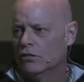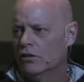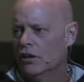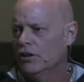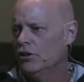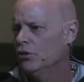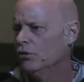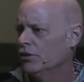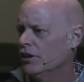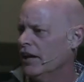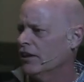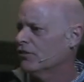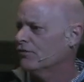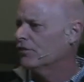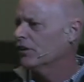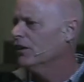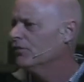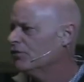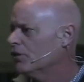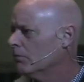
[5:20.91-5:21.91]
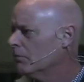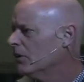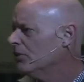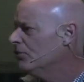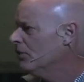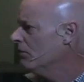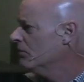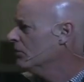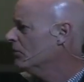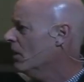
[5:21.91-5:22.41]
Right? You only had to forgive somebody
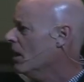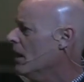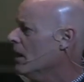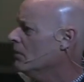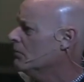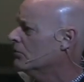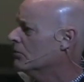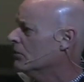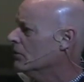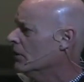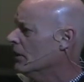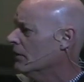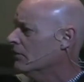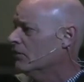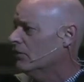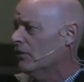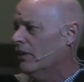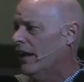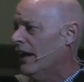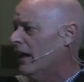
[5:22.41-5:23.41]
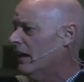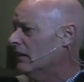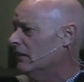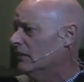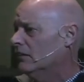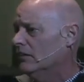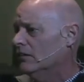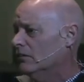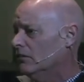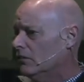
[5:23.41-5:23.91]
seven times, and after that,
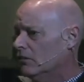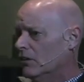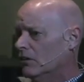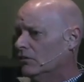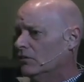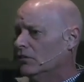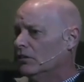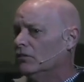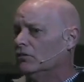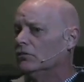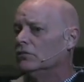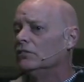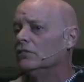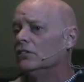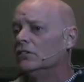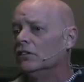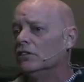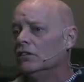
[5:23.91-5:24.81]
they're on their own.